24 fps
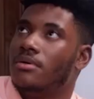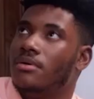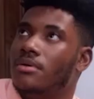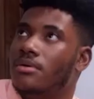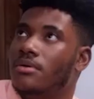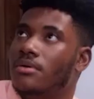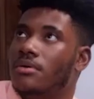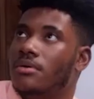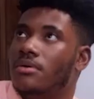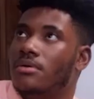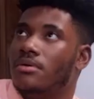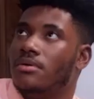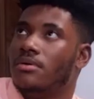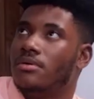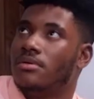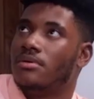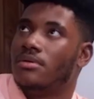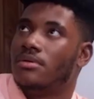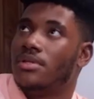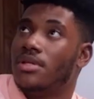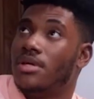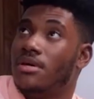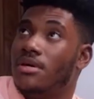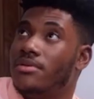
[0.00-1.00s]
I
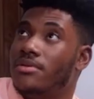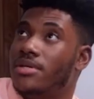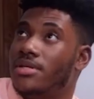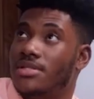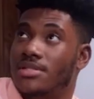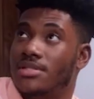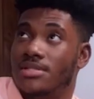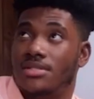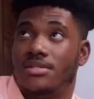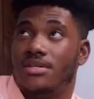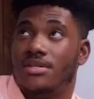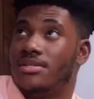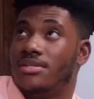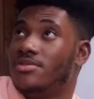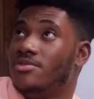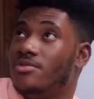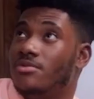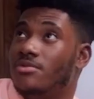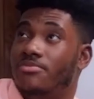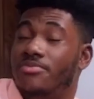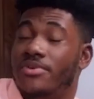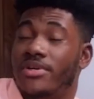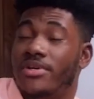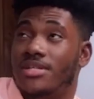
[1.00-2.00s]
responded by saying that it was
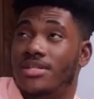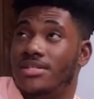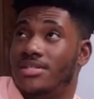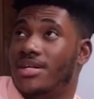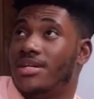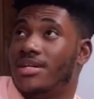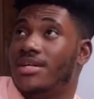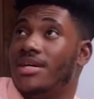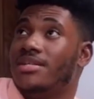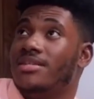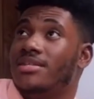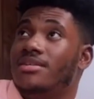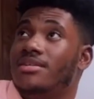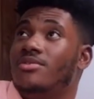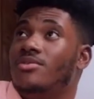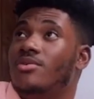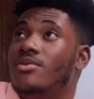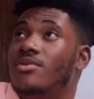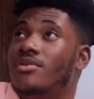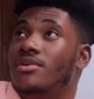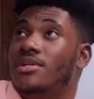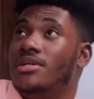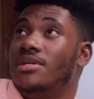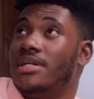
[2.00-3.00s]
clear he had no brain
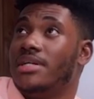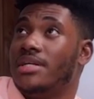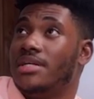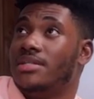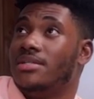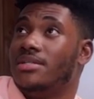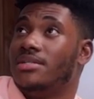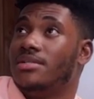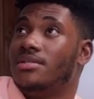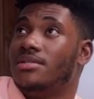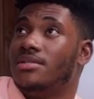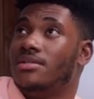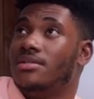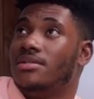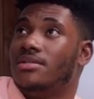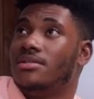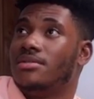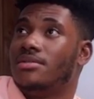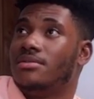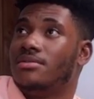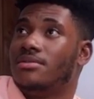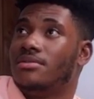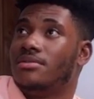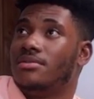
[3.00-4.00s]
in his head
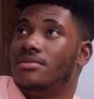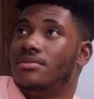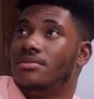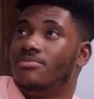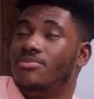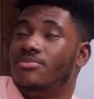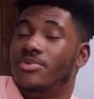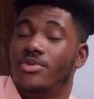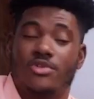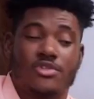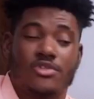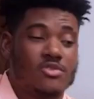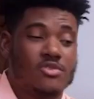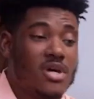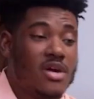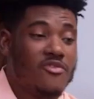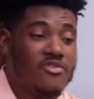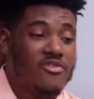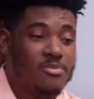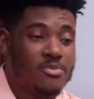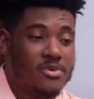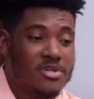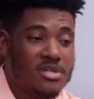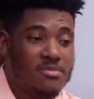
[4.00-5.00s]
and that no one
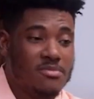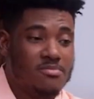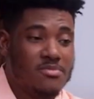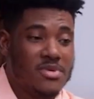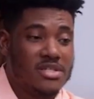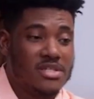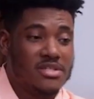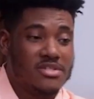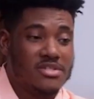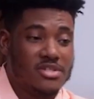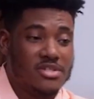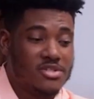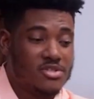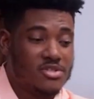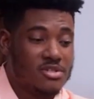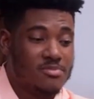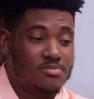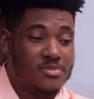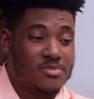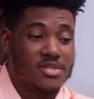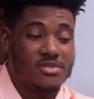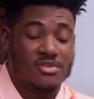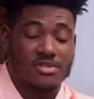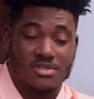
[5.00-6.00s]
makes decisions based
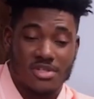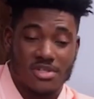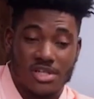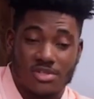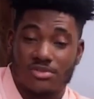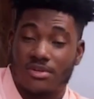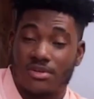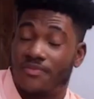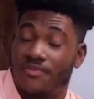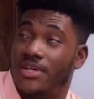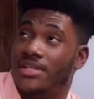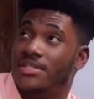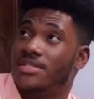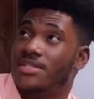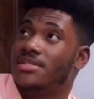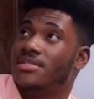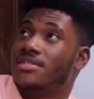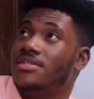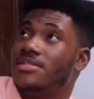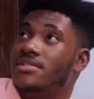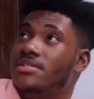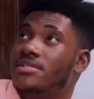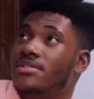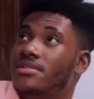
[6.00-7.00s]
on sexual
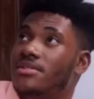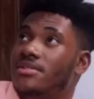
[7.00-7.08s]
fantasies.